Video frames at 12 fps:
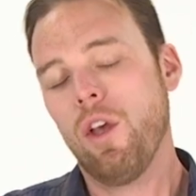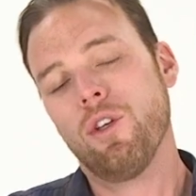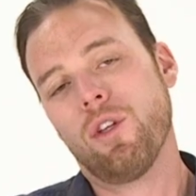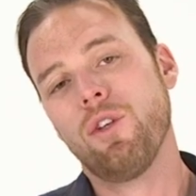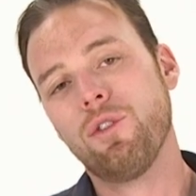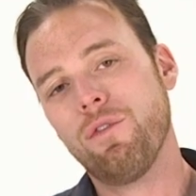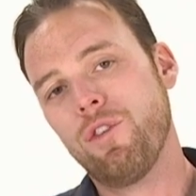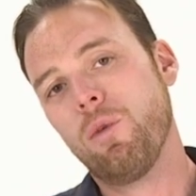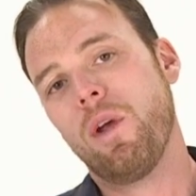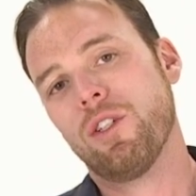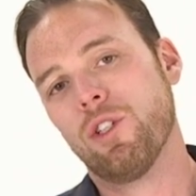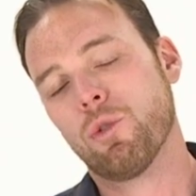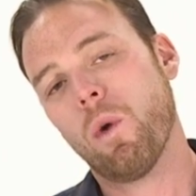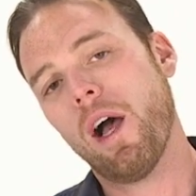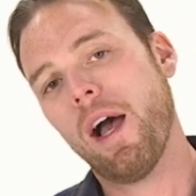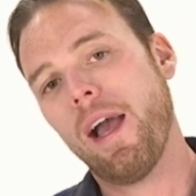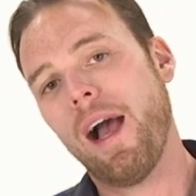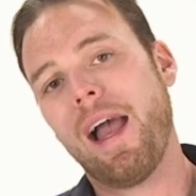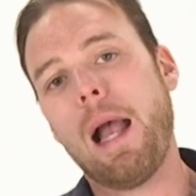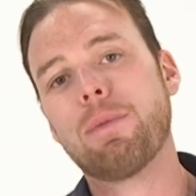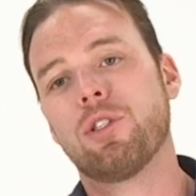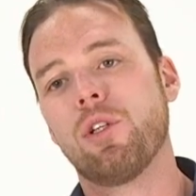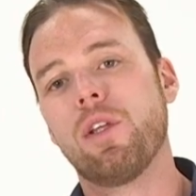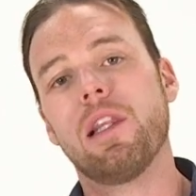So those are a few reasons why I
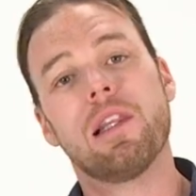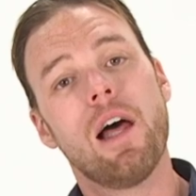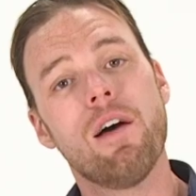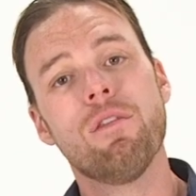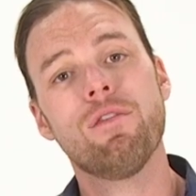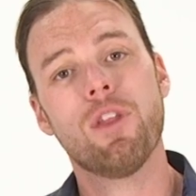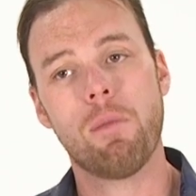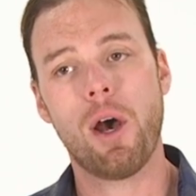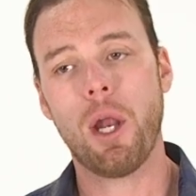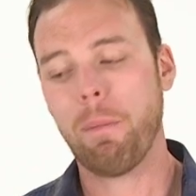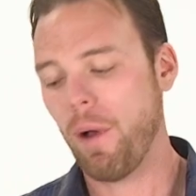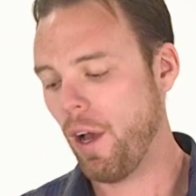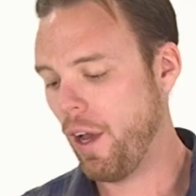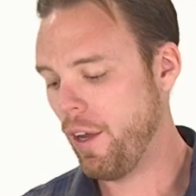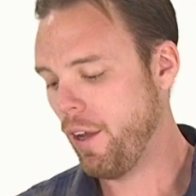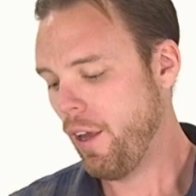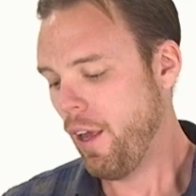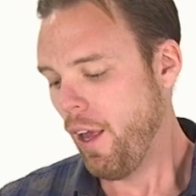absolutely love the monopod.